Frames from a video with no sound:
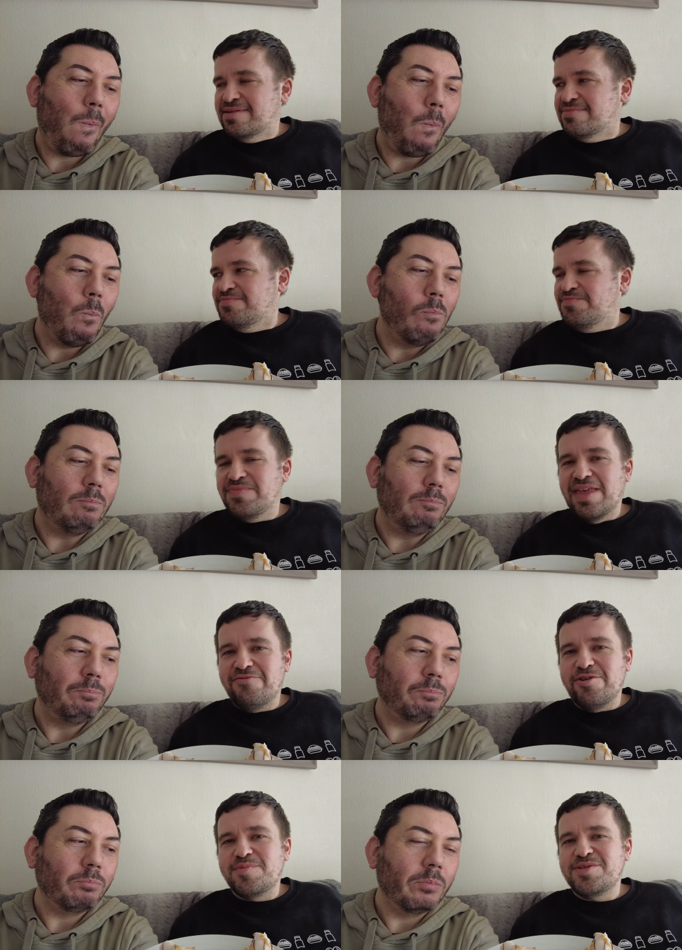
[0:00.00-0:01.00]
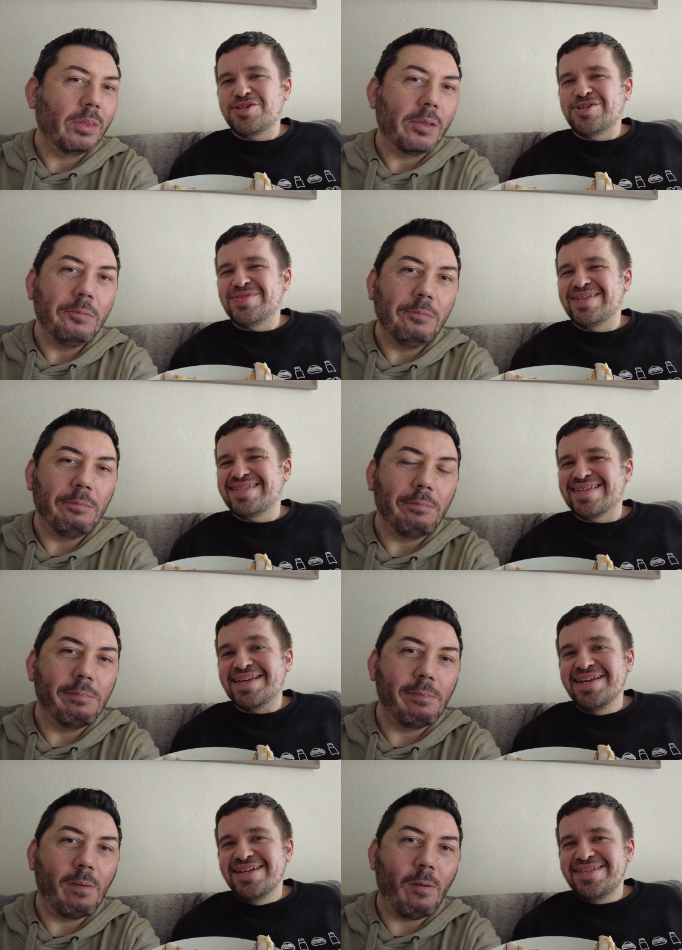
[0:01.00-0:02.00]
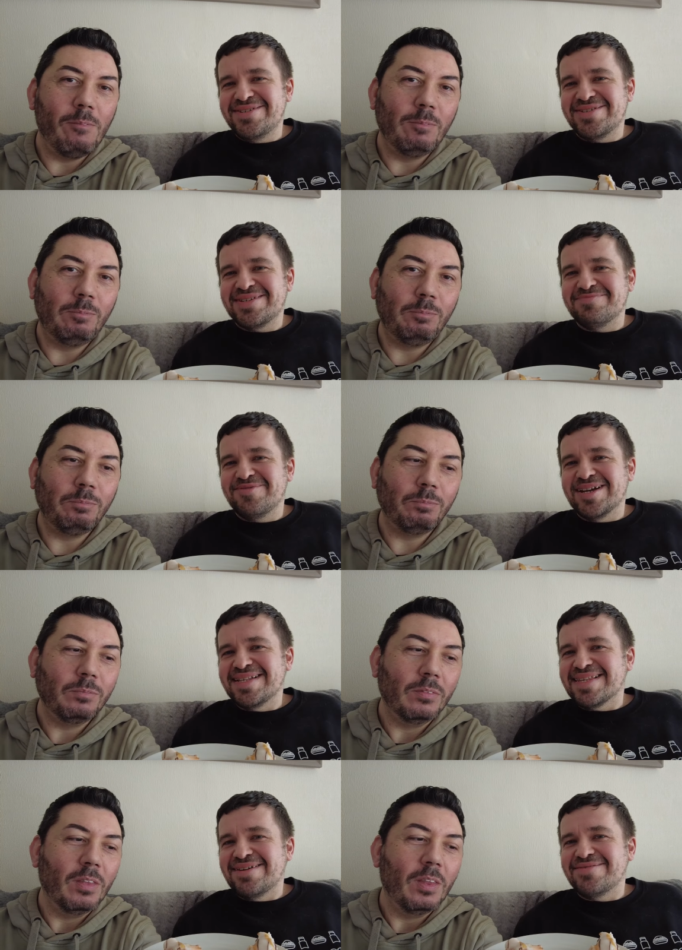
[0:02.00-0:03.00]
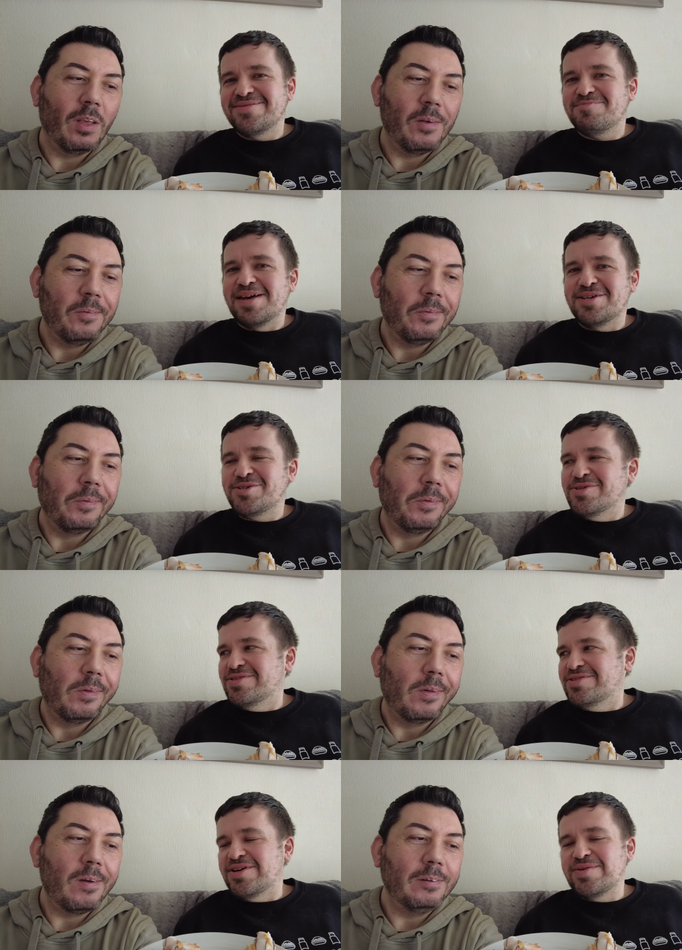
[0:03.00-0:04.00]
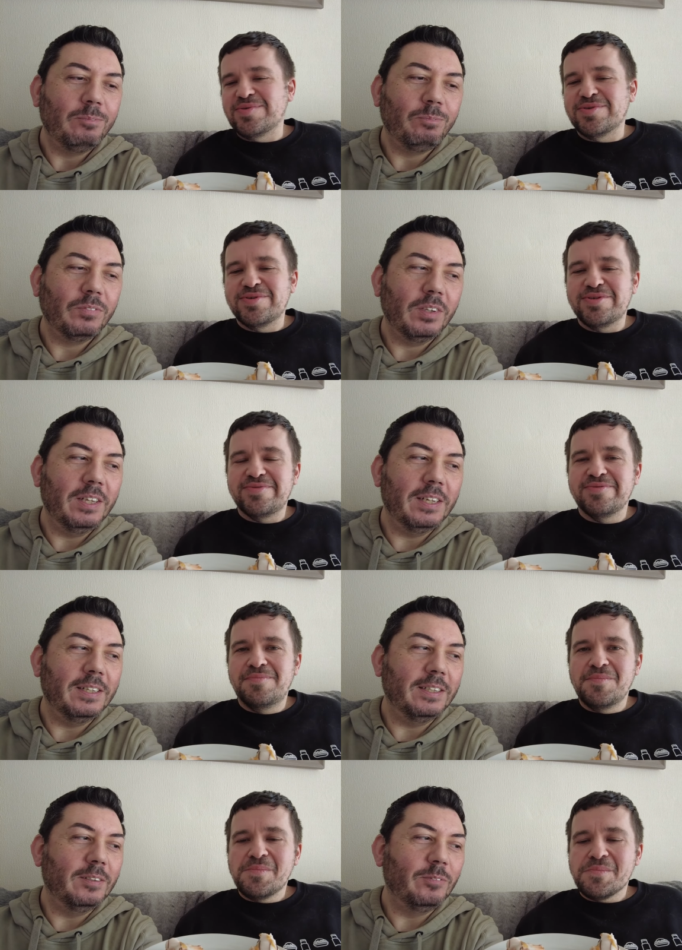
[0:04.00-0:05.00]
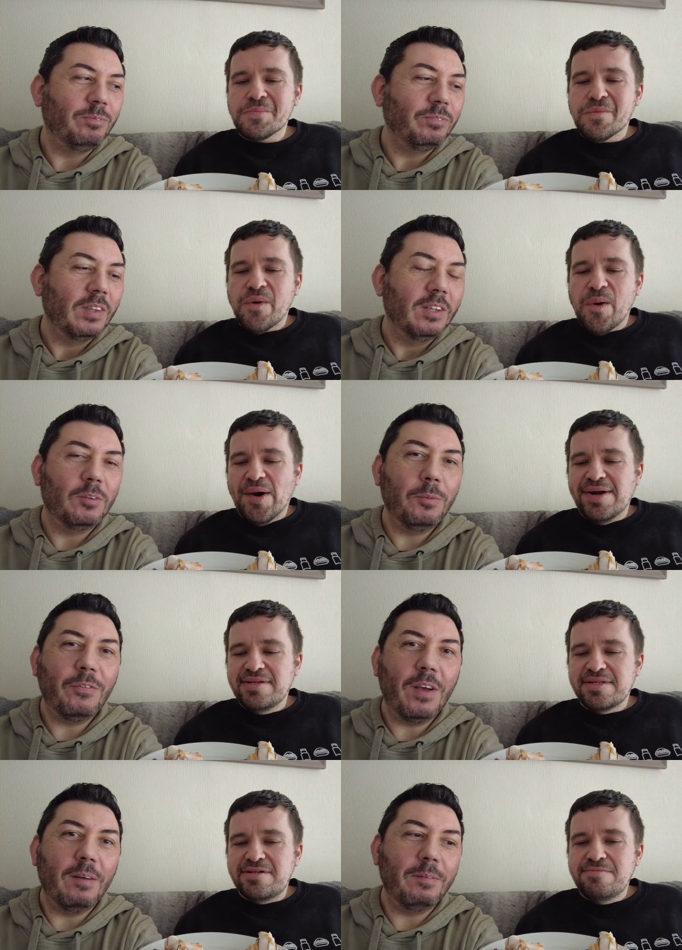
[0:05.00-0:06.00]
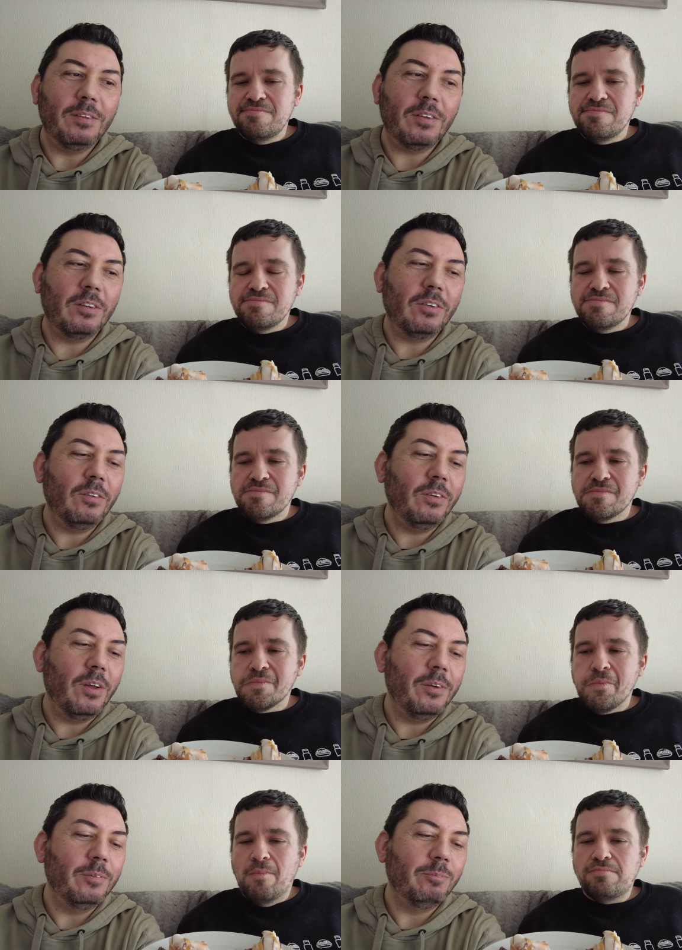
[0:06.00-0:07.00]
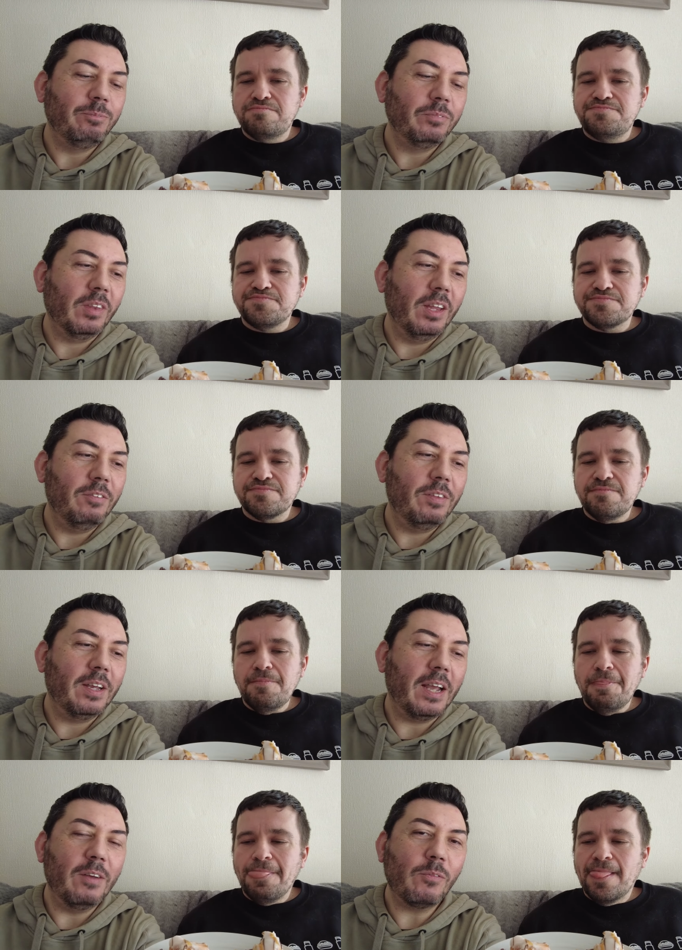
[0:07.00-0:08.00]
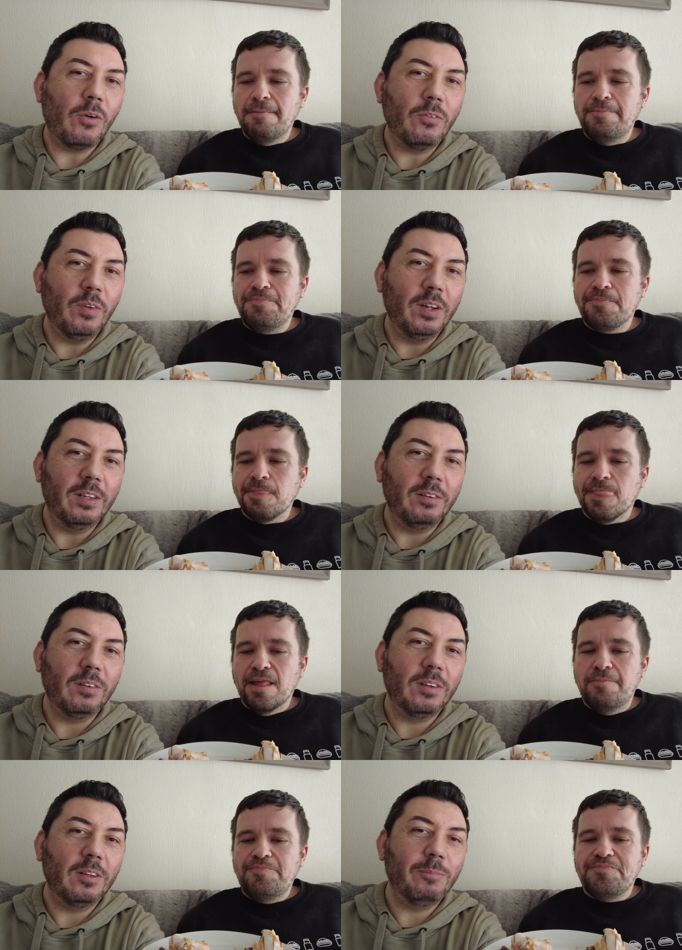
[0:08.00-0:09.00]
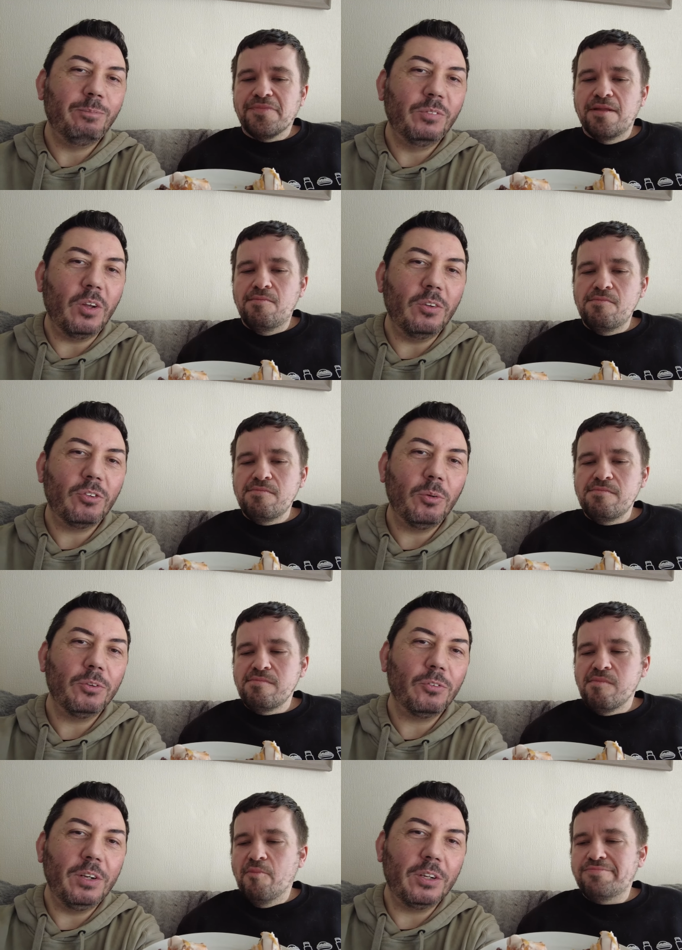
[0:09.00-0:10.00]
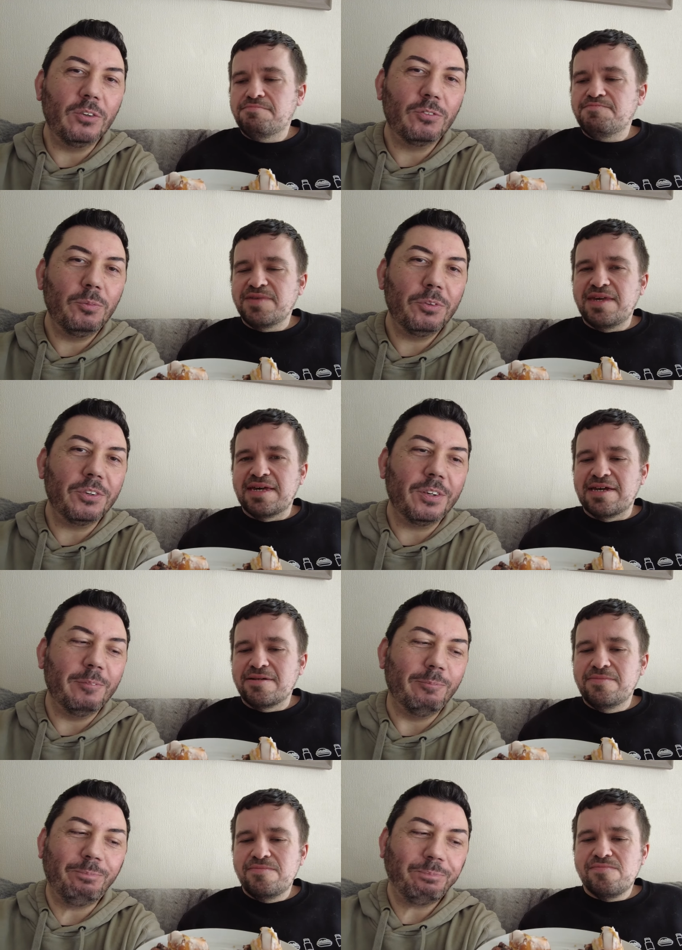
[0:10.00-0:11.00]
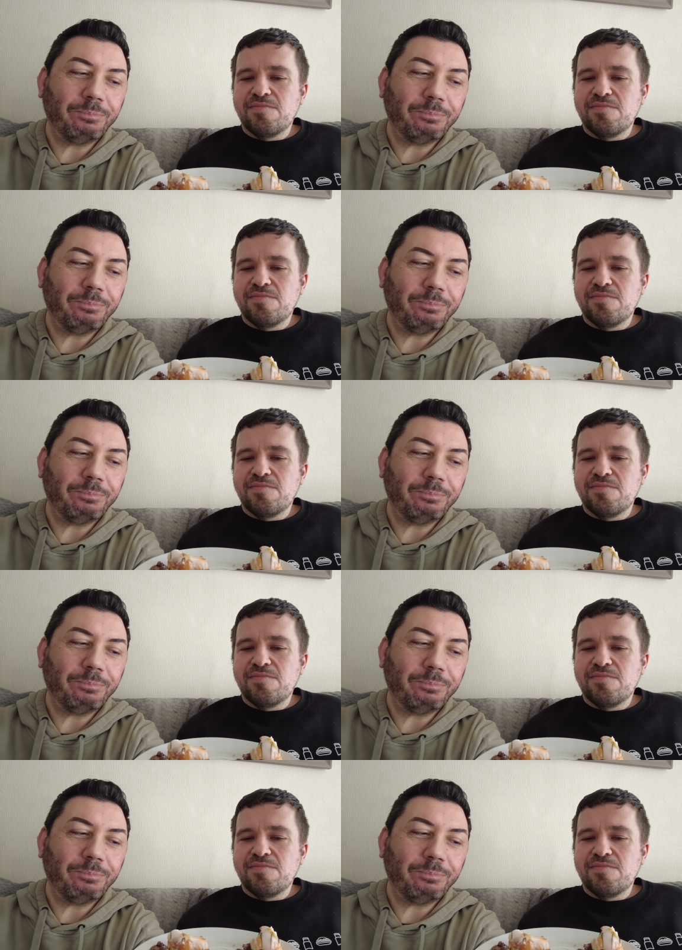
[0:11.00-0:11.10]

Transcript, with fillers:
Speaker 1: Well, every opportunity, Dunkin brings out special donuts. Yeah.
Speaker 2: To be fair, I, I don't know if they get it wrong, really. The donuts are always really good from yeah. Dunkin.